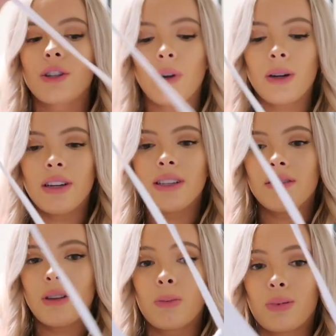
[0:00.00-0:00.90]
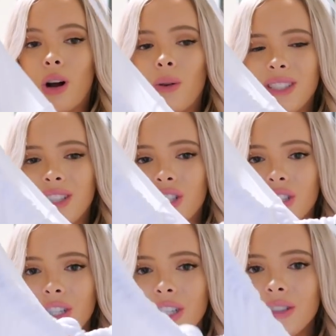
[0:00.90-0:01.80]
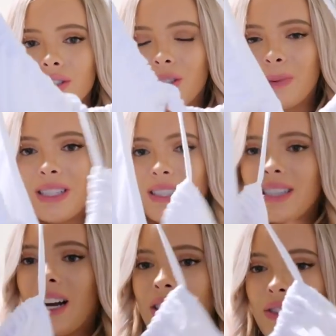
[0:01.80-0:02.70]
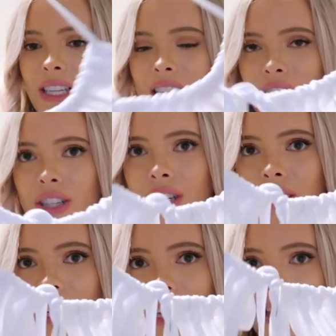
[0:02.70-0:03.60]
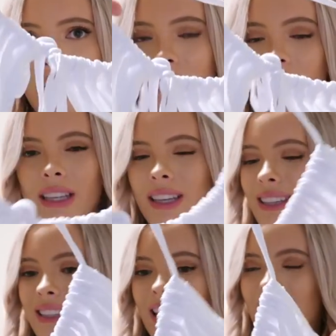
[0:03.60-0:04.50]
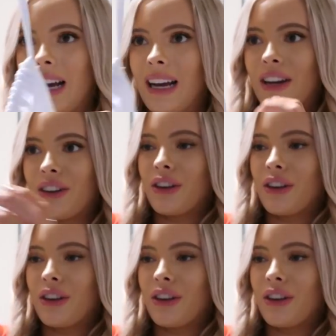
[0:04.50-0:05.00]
hard to wear a bra with this shirt just because it ties right here. And yeah, I